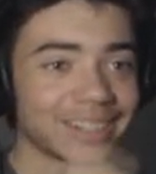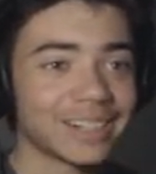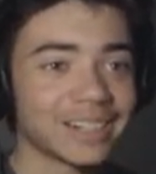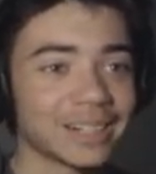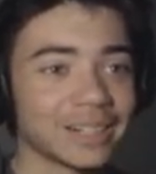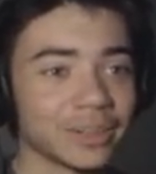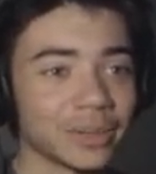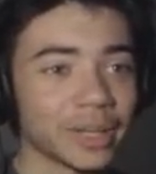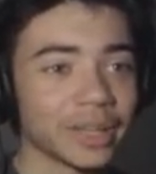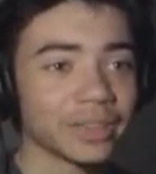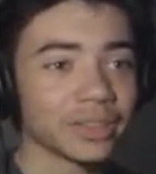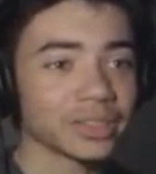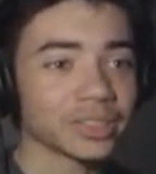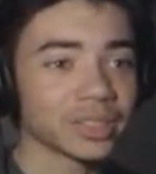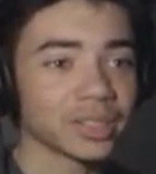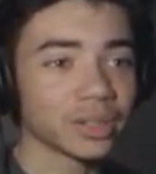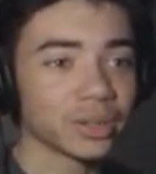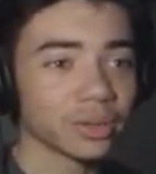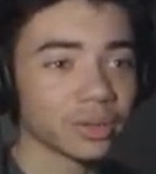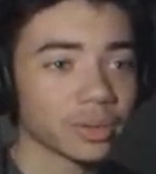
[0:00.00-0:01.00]
Oh, wait, there's
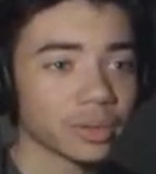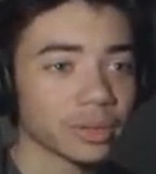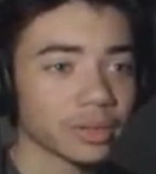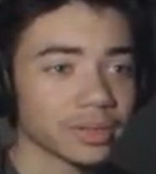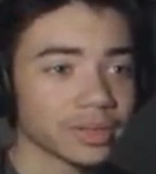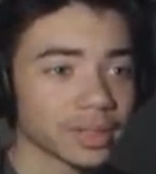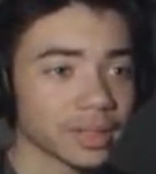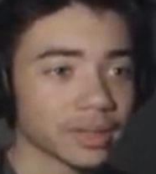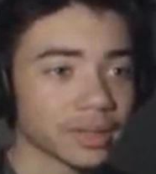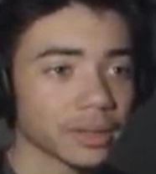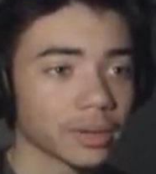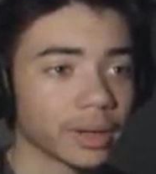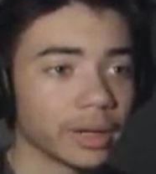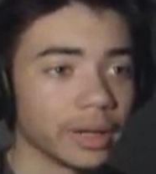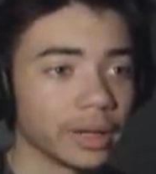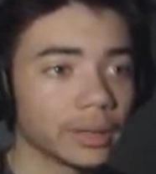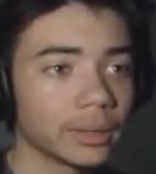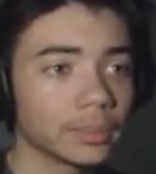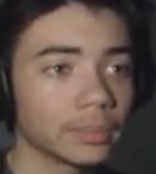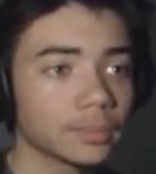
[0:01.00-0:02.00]
no, or there's a thing
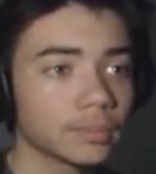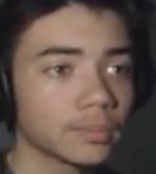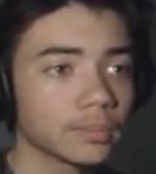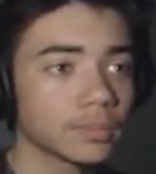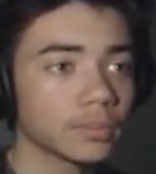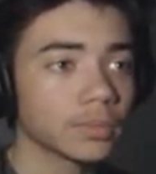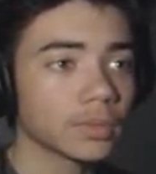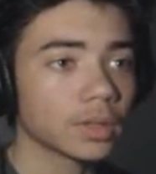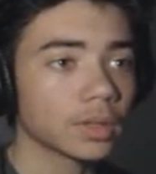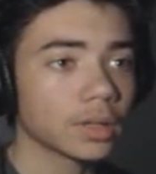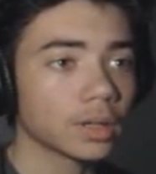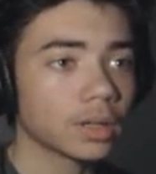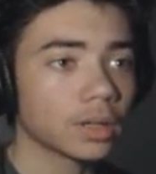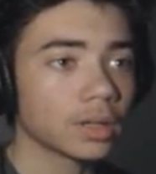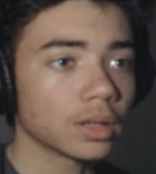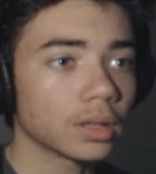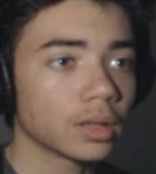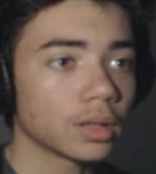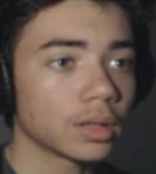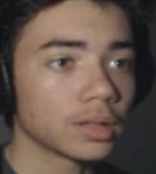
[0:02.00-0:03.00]
right here.
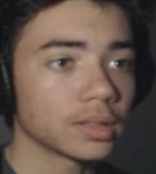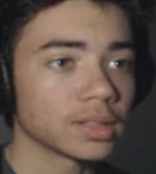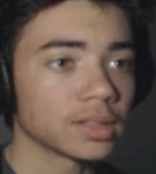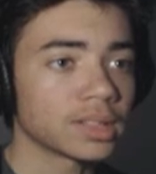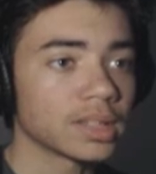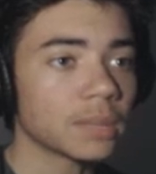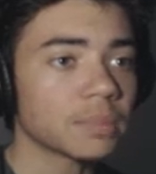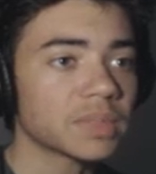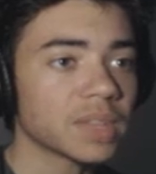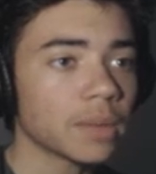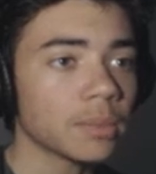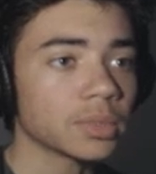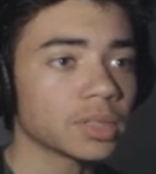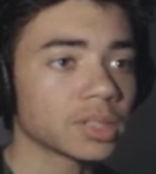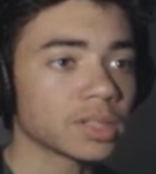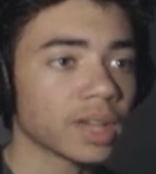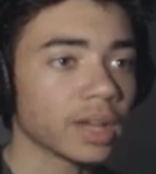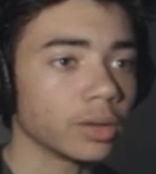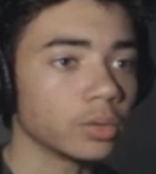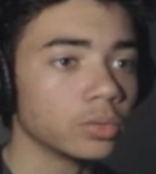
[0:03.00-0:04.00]
There's a skip
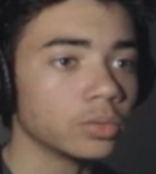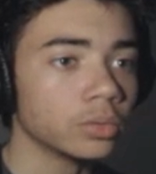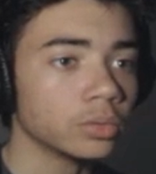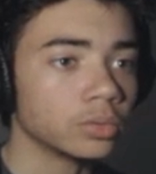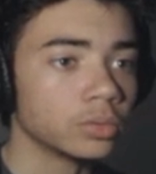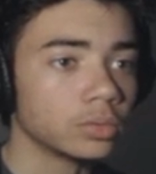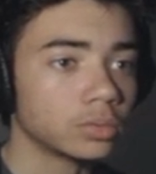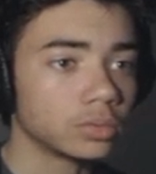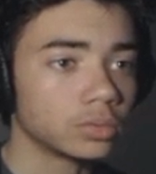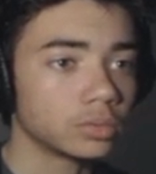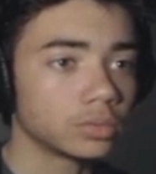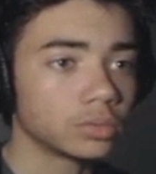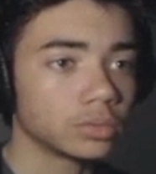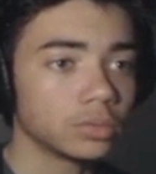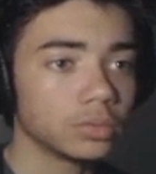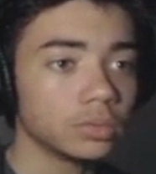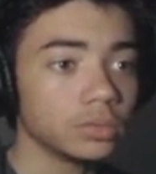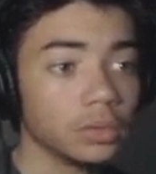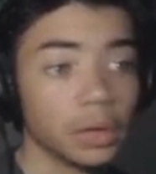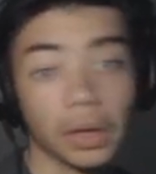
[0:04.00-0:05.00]
sandwiches hut. Ooh.
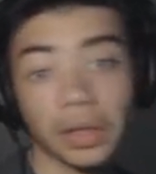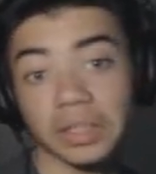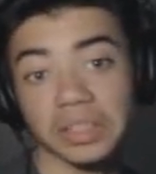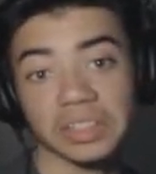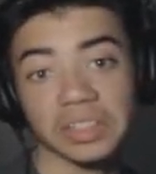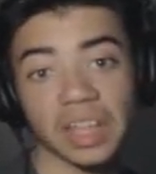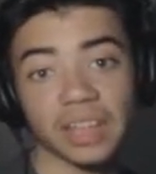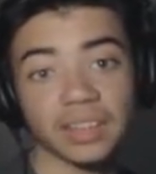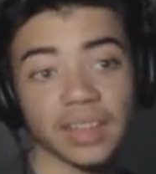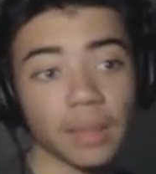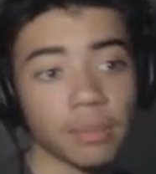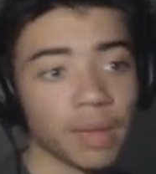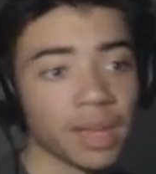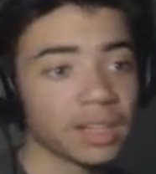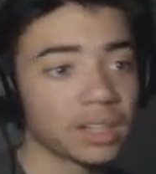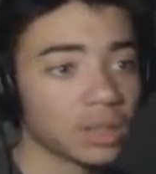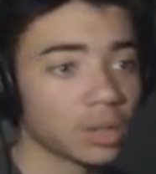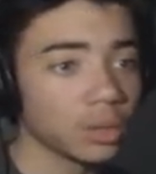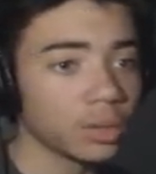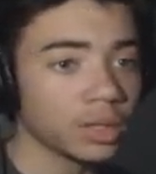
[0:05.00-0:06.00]
Ooh, I guess it's not that
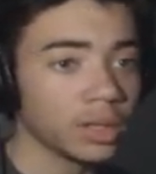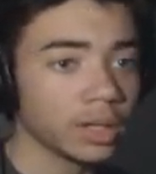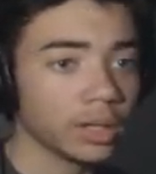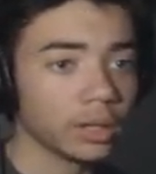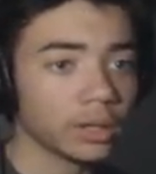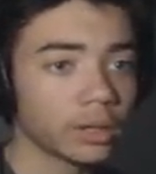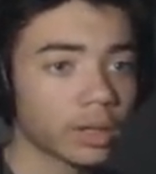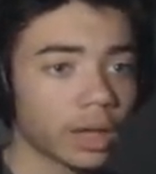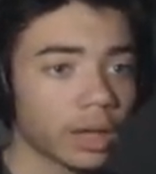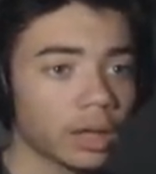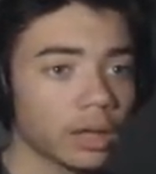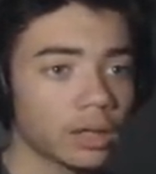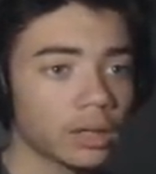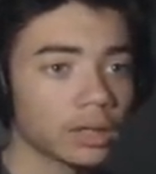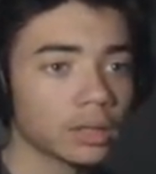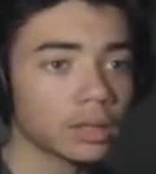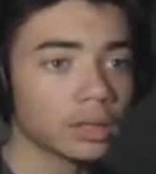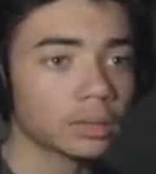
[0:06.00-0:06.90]
bad to go here. Okay.